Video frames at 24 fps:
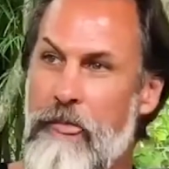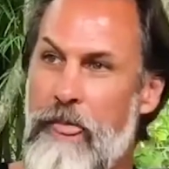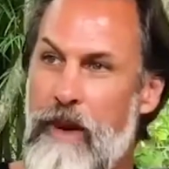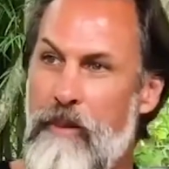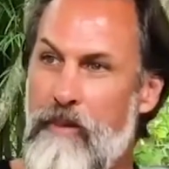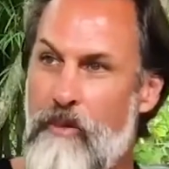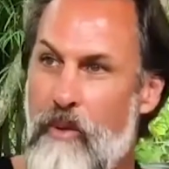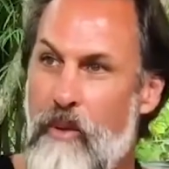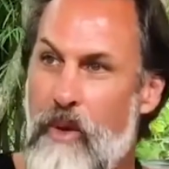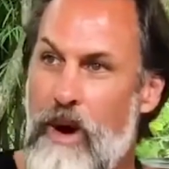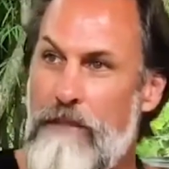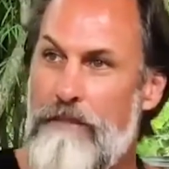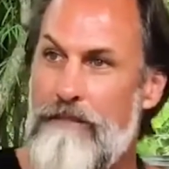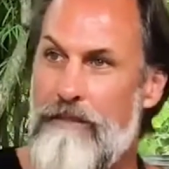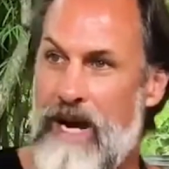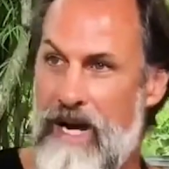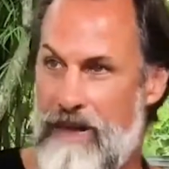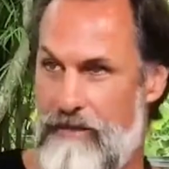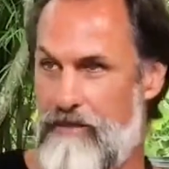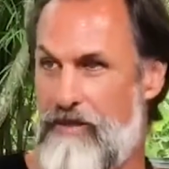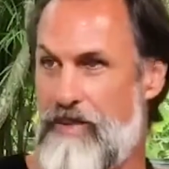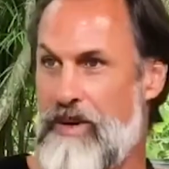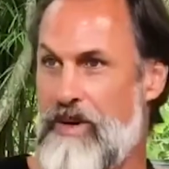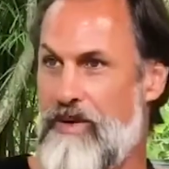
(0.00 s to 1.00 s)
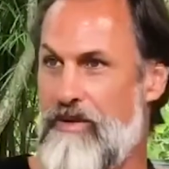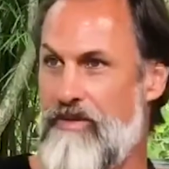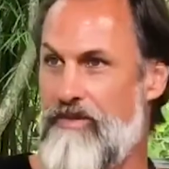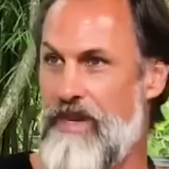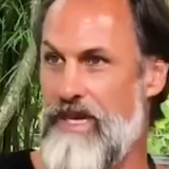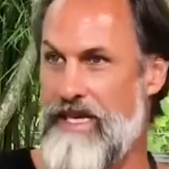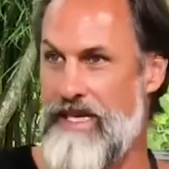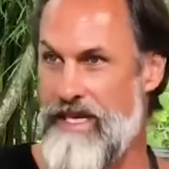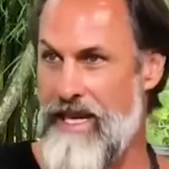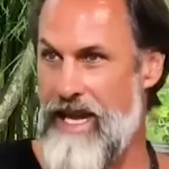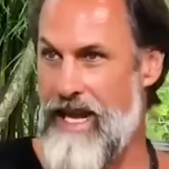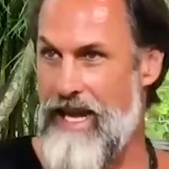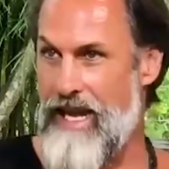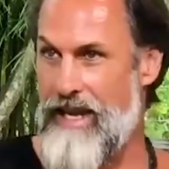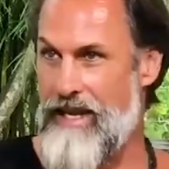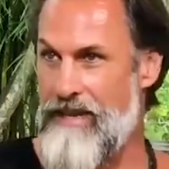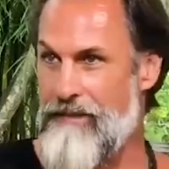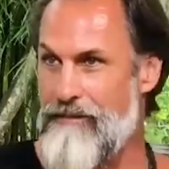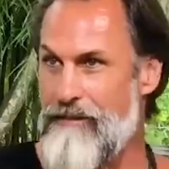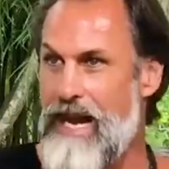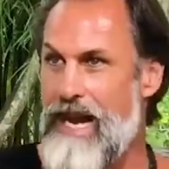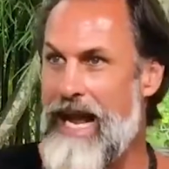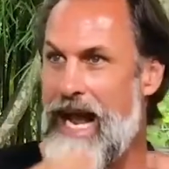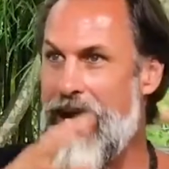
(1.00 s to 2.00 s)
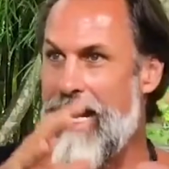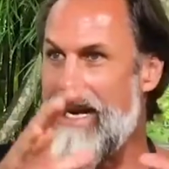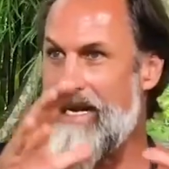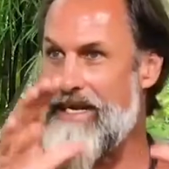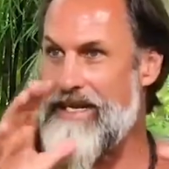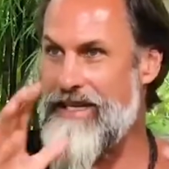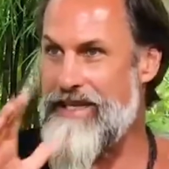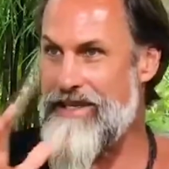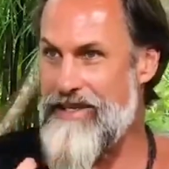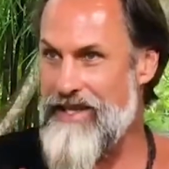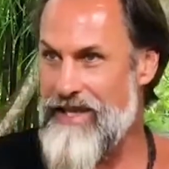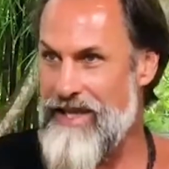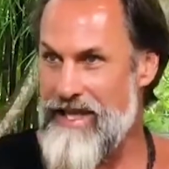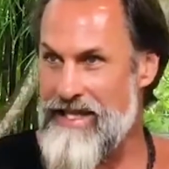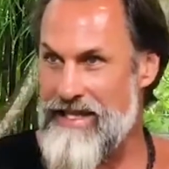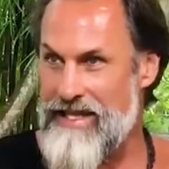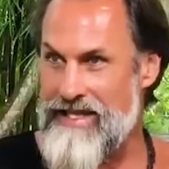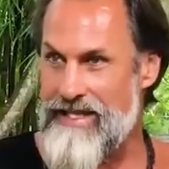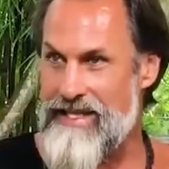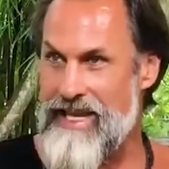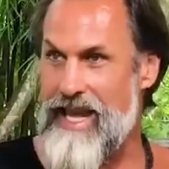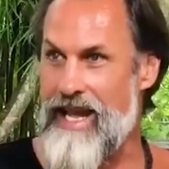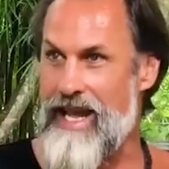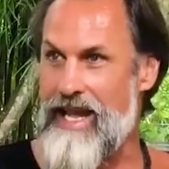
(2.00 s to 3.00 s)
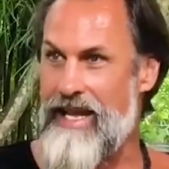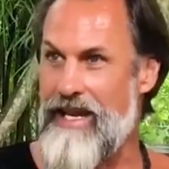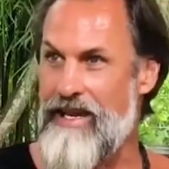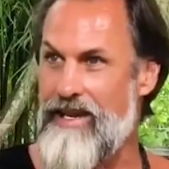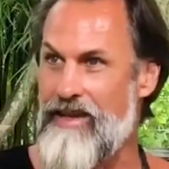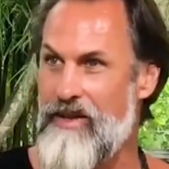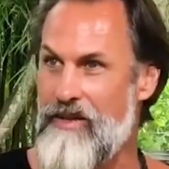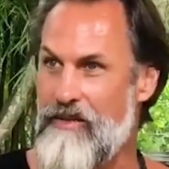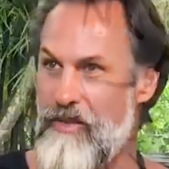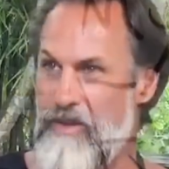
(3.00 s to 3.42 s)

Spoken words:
what my perfect day, my ideal day would